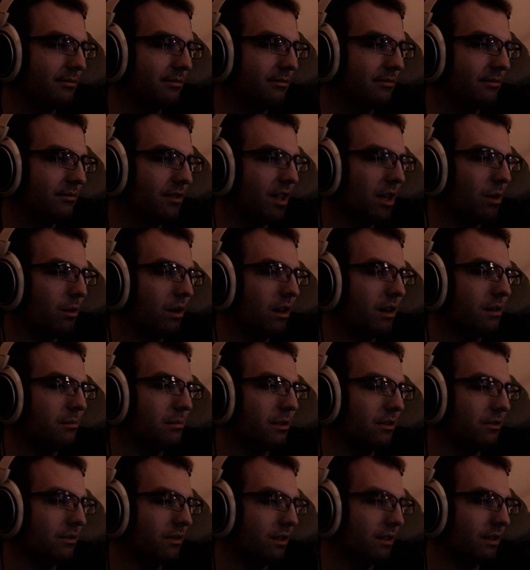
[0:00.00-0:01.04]
If they want to be
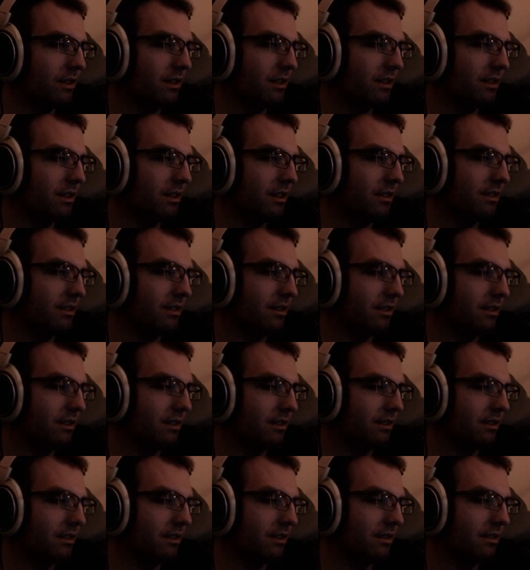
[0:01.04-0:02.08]
funny in these,
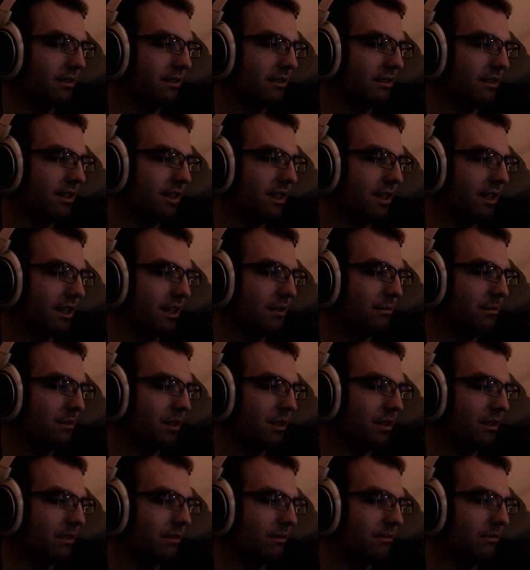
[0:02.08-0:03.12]
they can
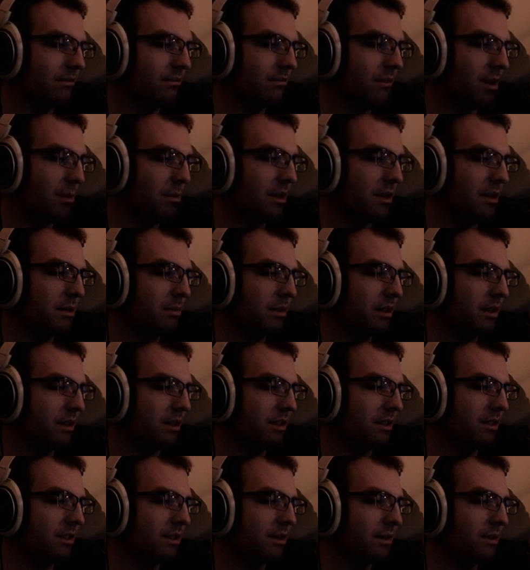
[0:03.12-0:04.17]
be. Maybe it's because
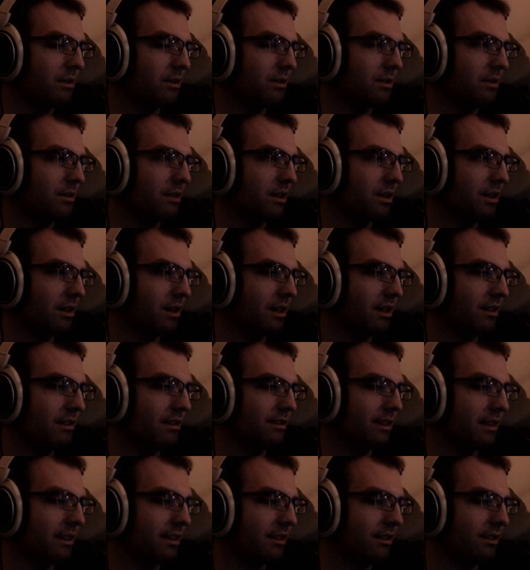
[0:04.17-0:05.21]
it's always so serious,
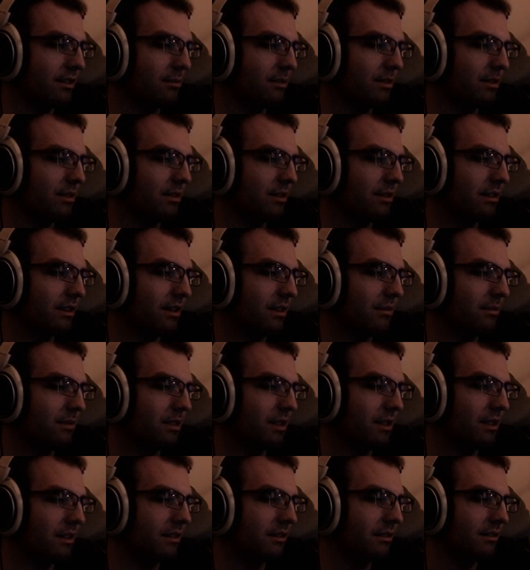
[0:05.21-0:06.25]
like little bits of
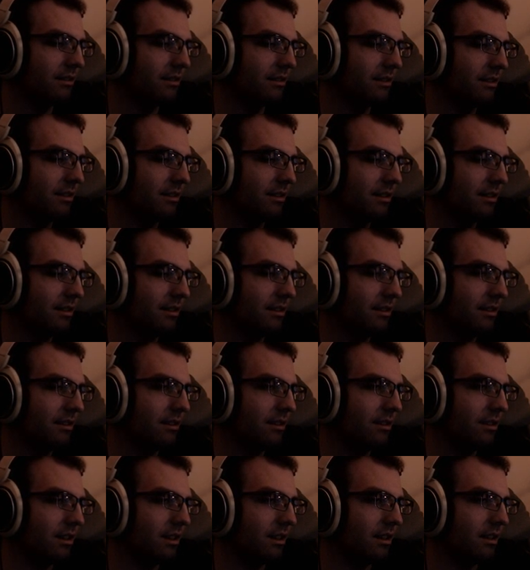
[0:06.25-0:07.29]
comedy
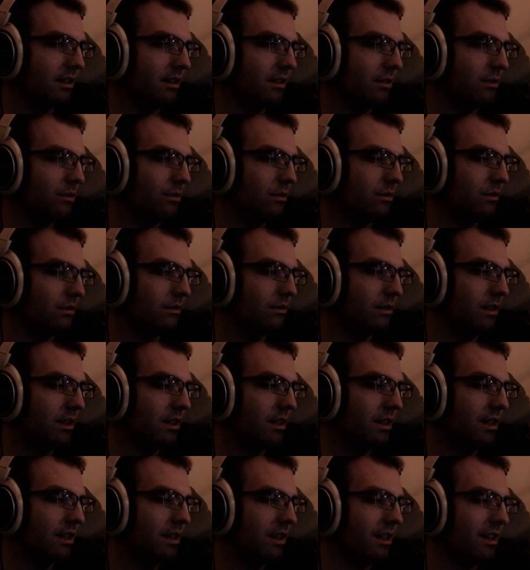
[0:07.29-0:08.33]
are kind of cool.
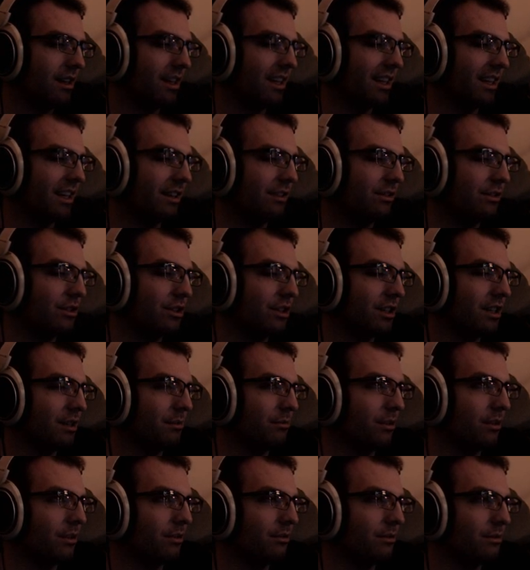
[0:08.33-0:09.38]
Not like a shitty
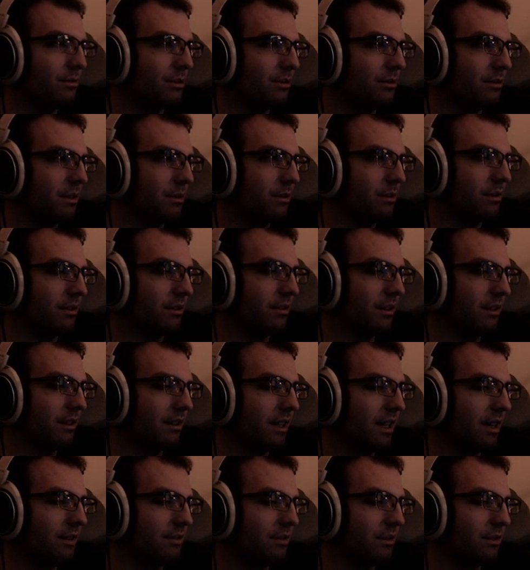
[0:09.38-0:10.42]
Marvel movie where it's like they
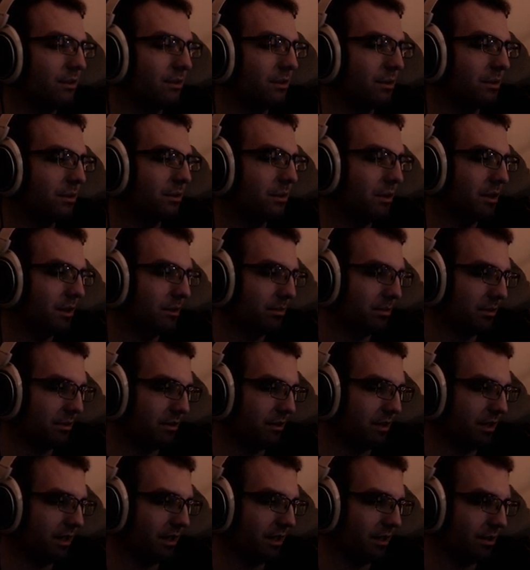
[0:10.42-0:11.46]
have to throw a quip or
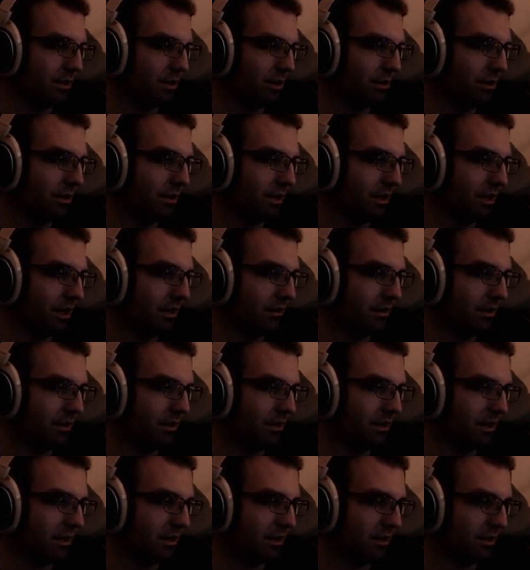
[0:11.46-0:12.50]
like a joke into every
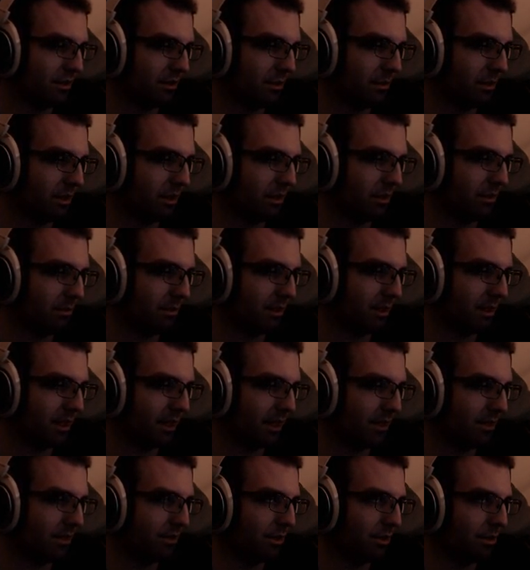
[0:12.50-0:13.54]
serious situation, but like
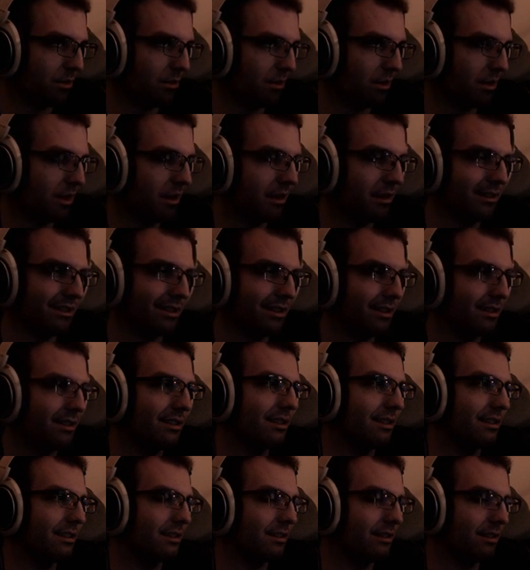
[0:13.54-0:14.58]
it's so rare in this that
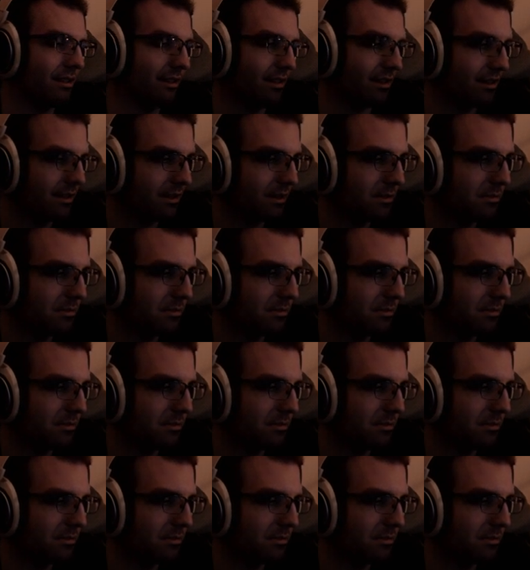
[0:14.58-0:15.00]
it's like